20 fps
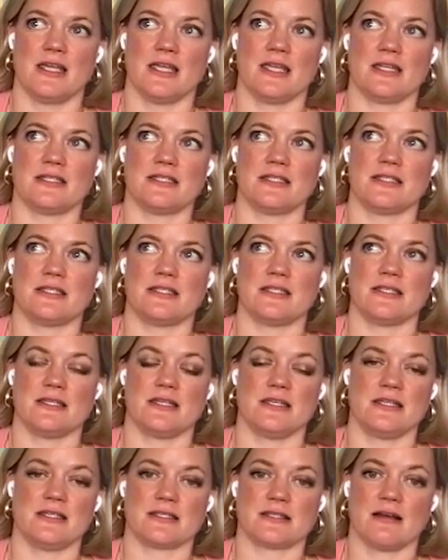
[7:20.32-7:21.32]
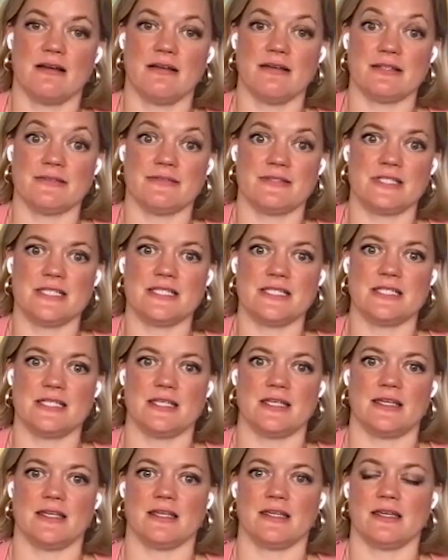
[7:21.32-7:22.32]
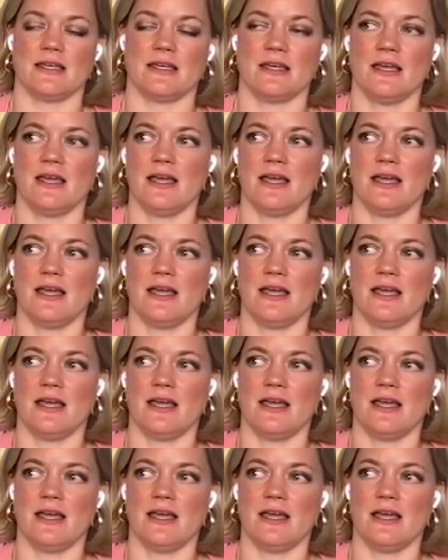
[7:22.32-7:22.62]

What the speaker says: it's kind of dizzying,